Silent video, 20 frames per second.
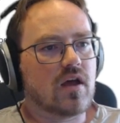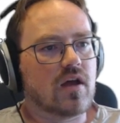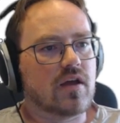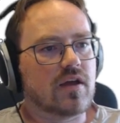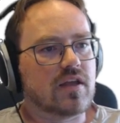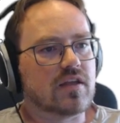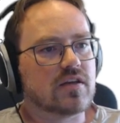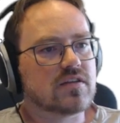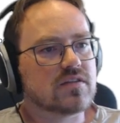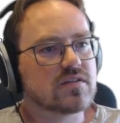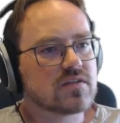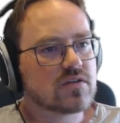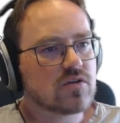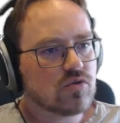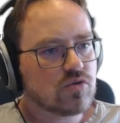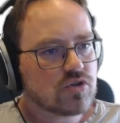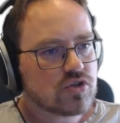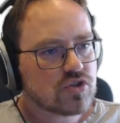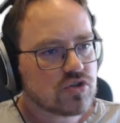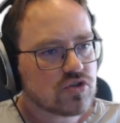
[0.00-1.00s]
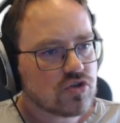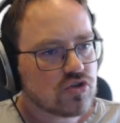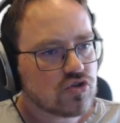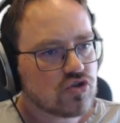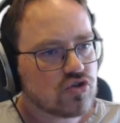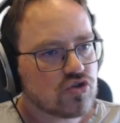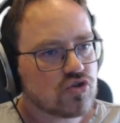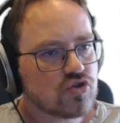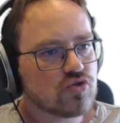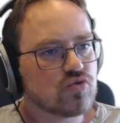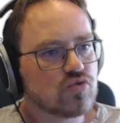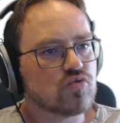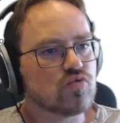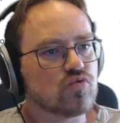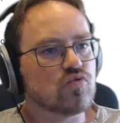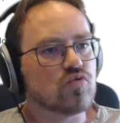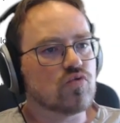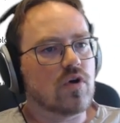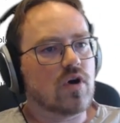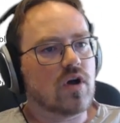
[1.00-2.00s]
it is good
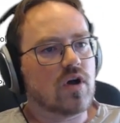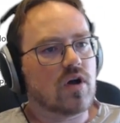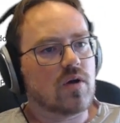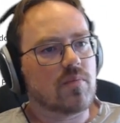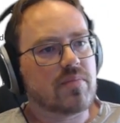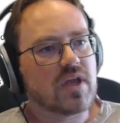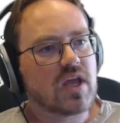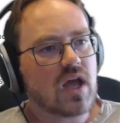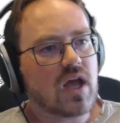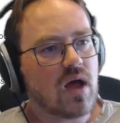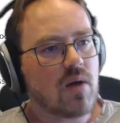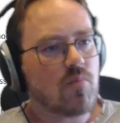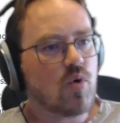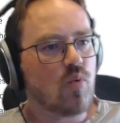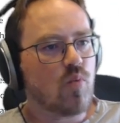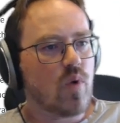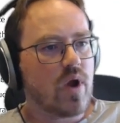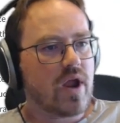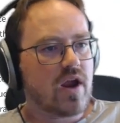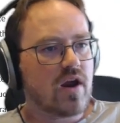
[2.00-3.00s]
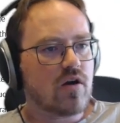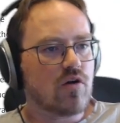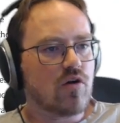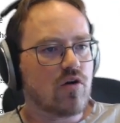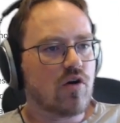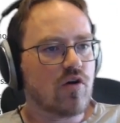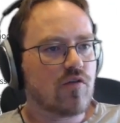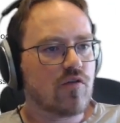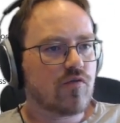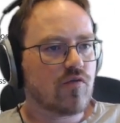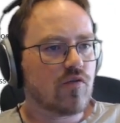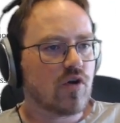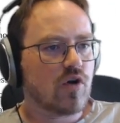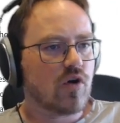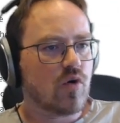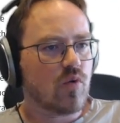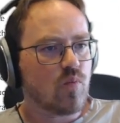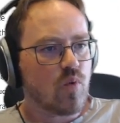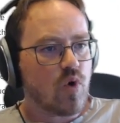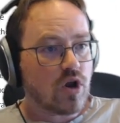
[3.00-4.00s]
to become aware of
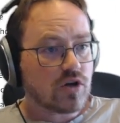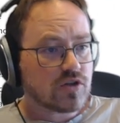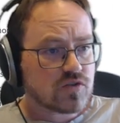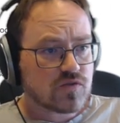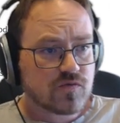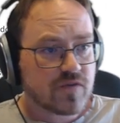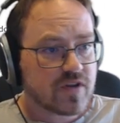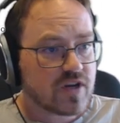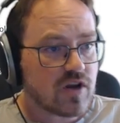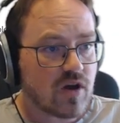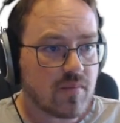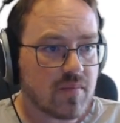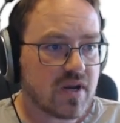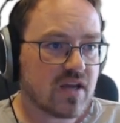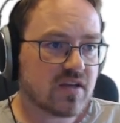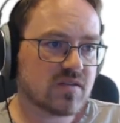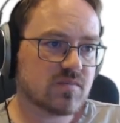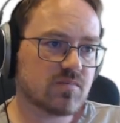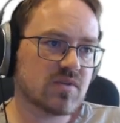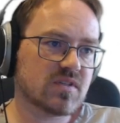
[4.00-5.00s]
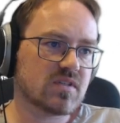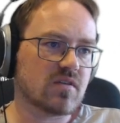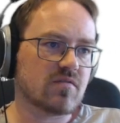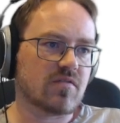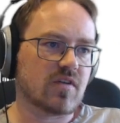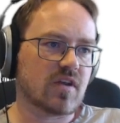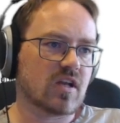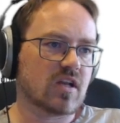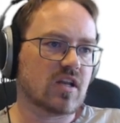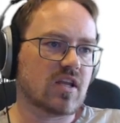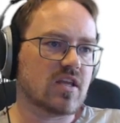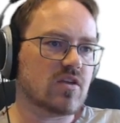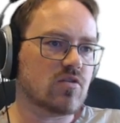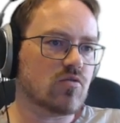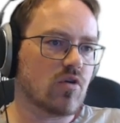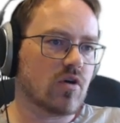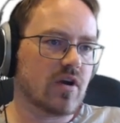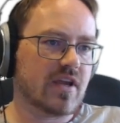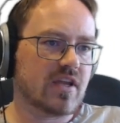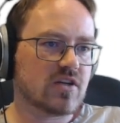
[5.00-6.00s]
what phenomena specifically
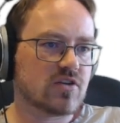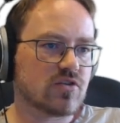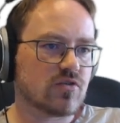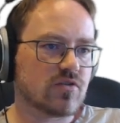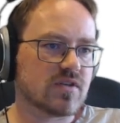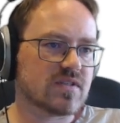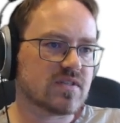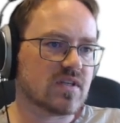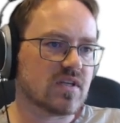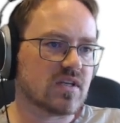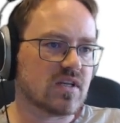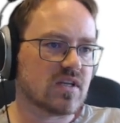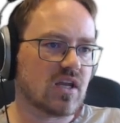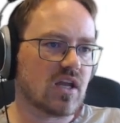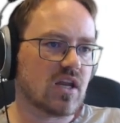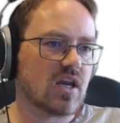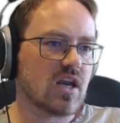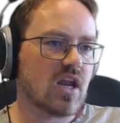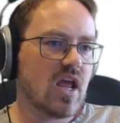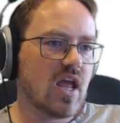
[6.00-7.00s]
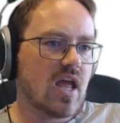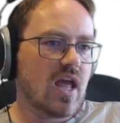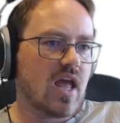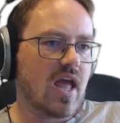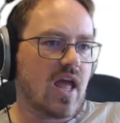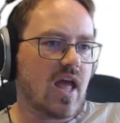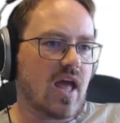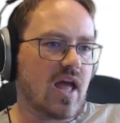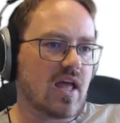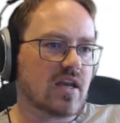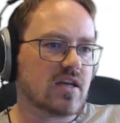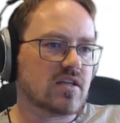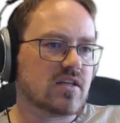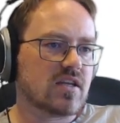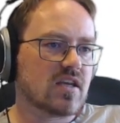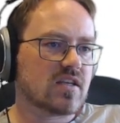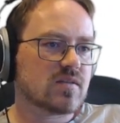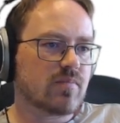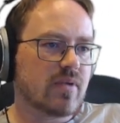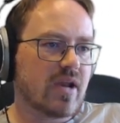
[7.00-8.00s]
you are interested in and
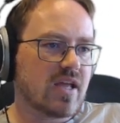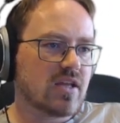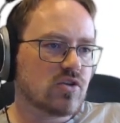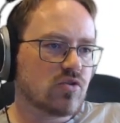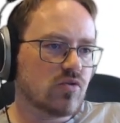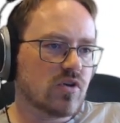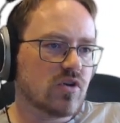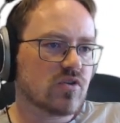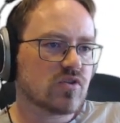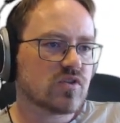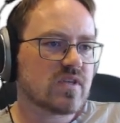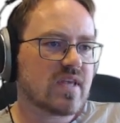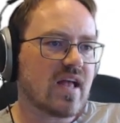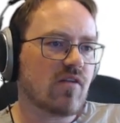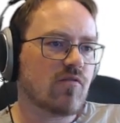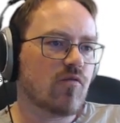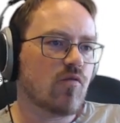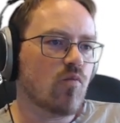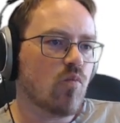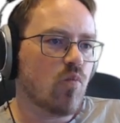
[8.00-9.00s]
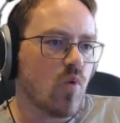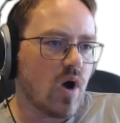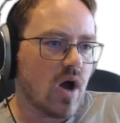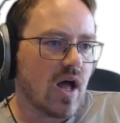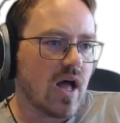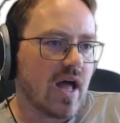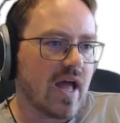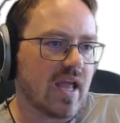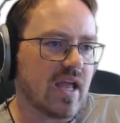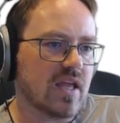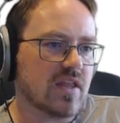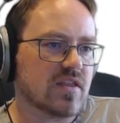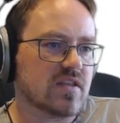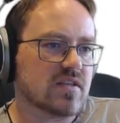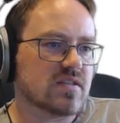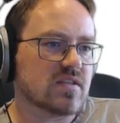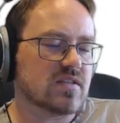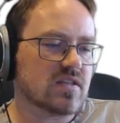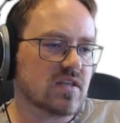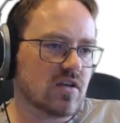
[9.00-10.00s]
explain to yourself why
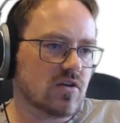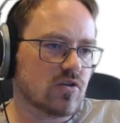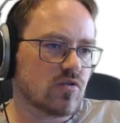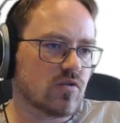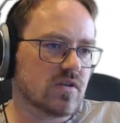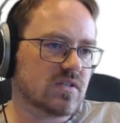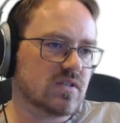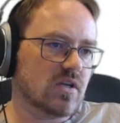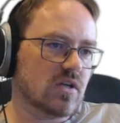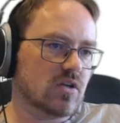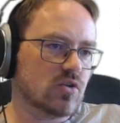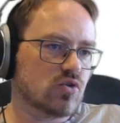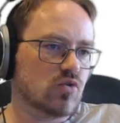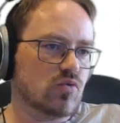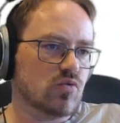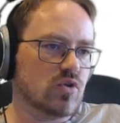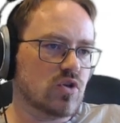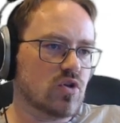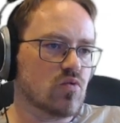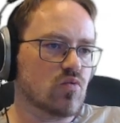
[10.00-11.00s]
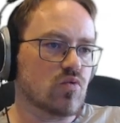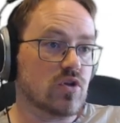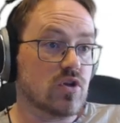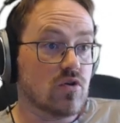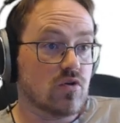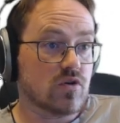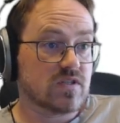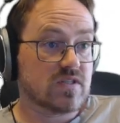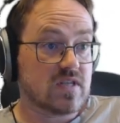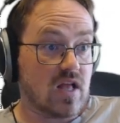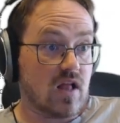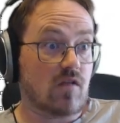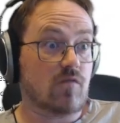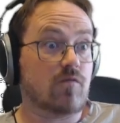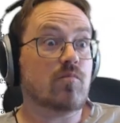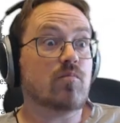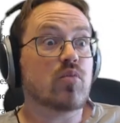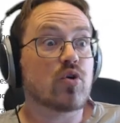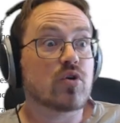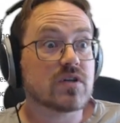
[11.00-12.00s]
this is interesting to you
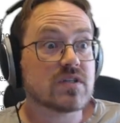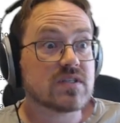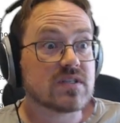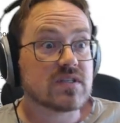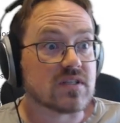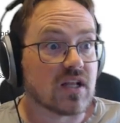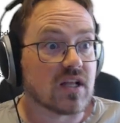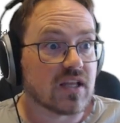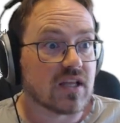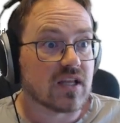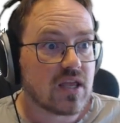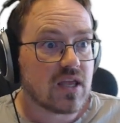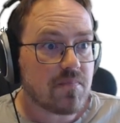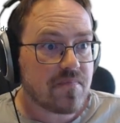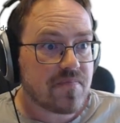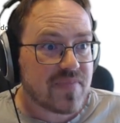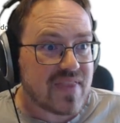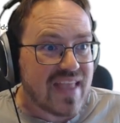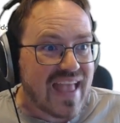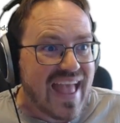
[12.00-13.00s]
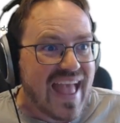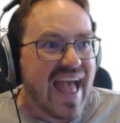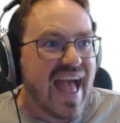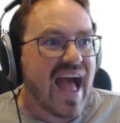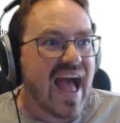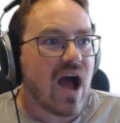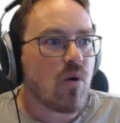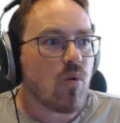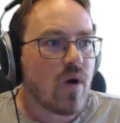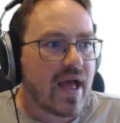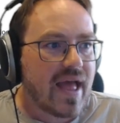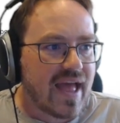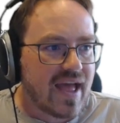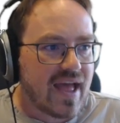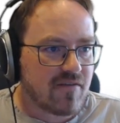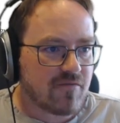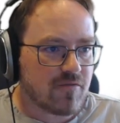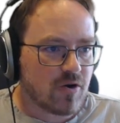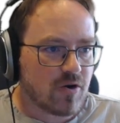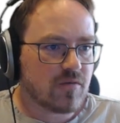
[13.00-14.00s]
yourself personally.
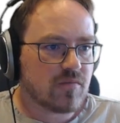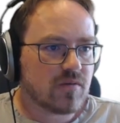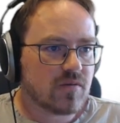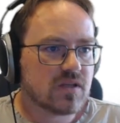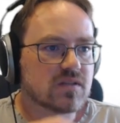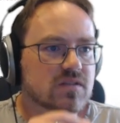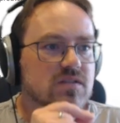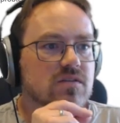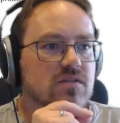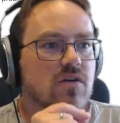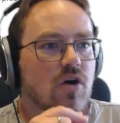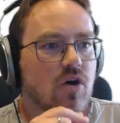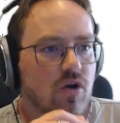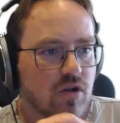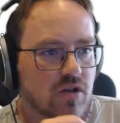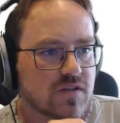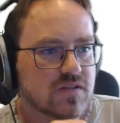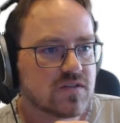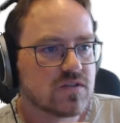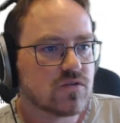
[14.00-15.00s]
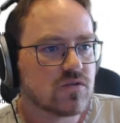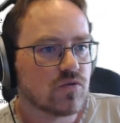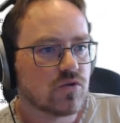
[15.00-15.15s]
However, it's also